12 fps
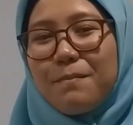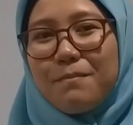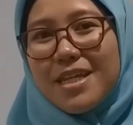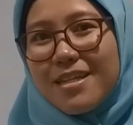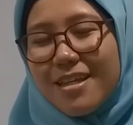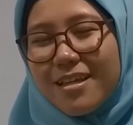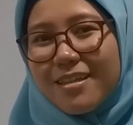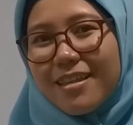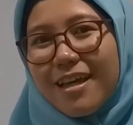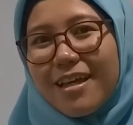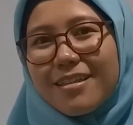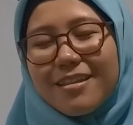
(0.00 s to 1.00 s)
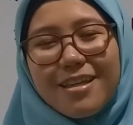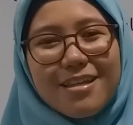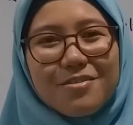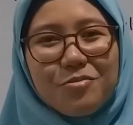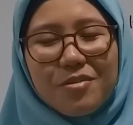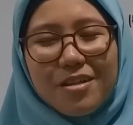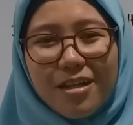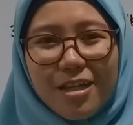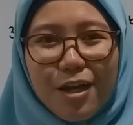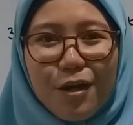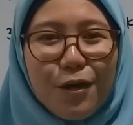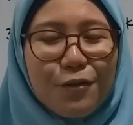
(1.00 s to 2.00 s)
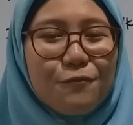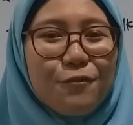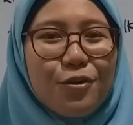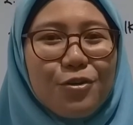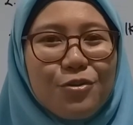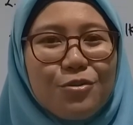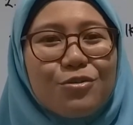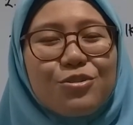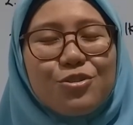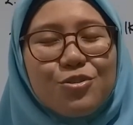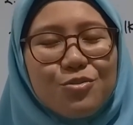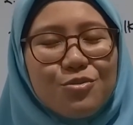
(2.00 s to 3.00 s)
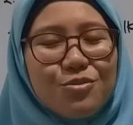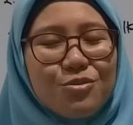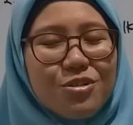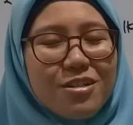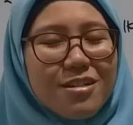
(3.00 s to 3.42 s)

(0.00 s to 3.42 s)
Meaning that it's really hard for you to